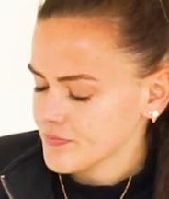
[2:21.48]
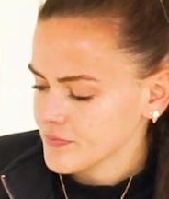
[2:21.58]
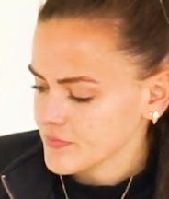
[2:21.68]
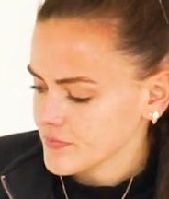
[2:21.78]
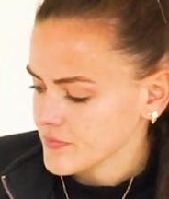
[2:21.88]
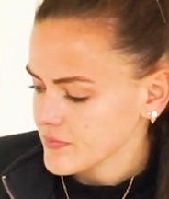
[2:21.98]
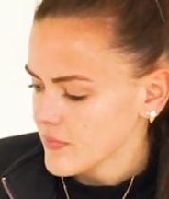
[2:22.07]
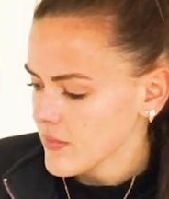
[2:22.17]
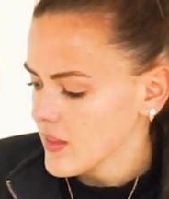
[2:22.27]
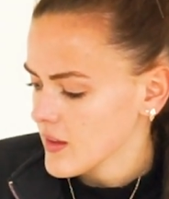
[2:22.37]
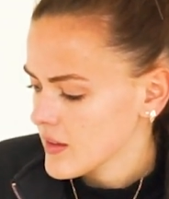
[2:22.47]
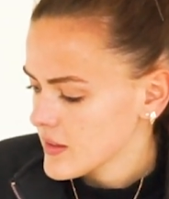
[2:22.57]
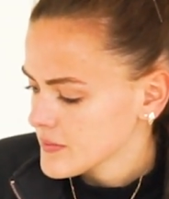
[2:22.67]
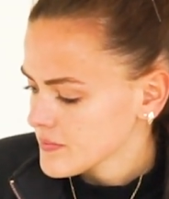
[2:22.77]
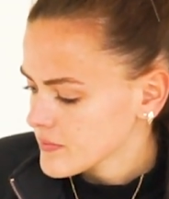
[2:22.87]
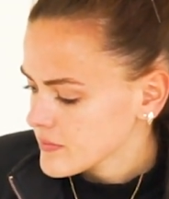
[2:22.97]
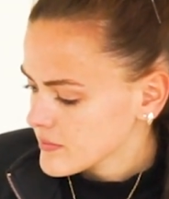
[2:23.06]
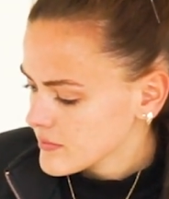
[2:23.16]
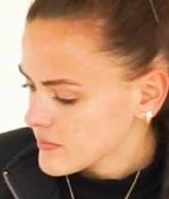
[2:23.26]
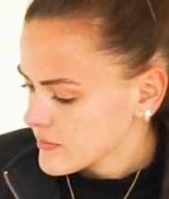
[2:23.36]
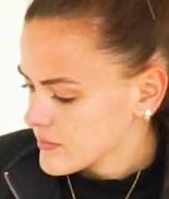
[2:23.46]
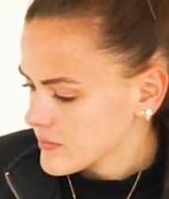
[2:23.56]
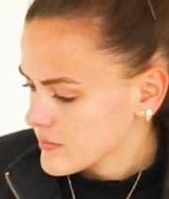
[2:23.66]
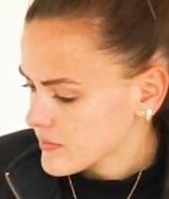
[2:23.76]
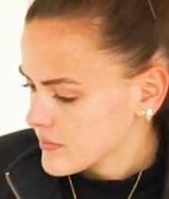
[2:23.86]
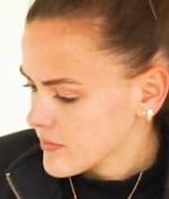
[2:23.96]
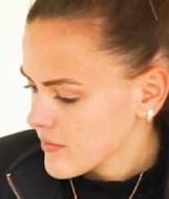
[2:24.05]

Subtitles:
(silence)